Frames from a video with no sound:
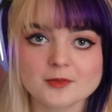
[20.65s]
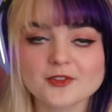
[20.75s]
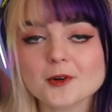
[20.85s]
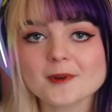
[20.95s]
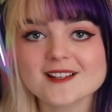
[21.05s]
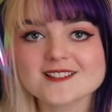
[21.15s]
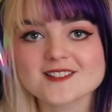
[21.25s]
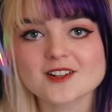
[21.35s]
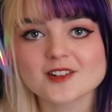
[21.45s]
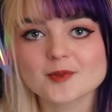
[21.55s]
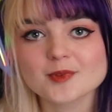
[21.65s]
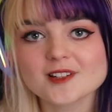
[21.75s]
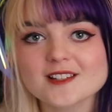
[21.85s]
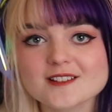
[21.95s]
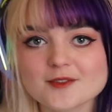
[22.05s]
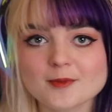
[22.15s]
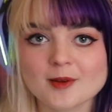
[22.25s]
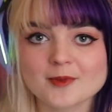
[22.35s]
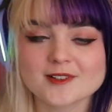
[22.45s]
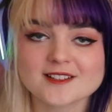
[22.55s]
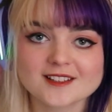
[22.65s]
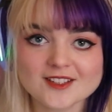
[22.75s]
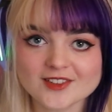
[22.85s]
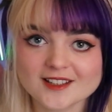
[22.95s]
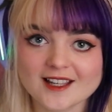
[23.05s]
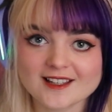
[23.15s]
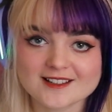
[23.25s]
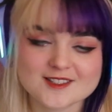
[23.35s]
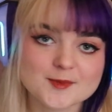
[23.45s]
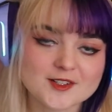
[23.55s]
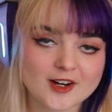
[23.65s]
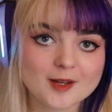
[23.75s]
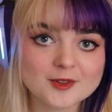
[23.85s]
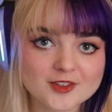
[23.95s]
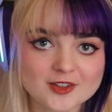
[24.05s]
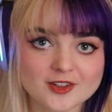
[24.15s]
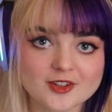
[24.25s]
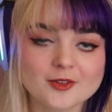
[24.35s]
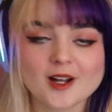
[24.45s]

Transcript: Before we get started, please remember to leave a like and subscribe if you're new.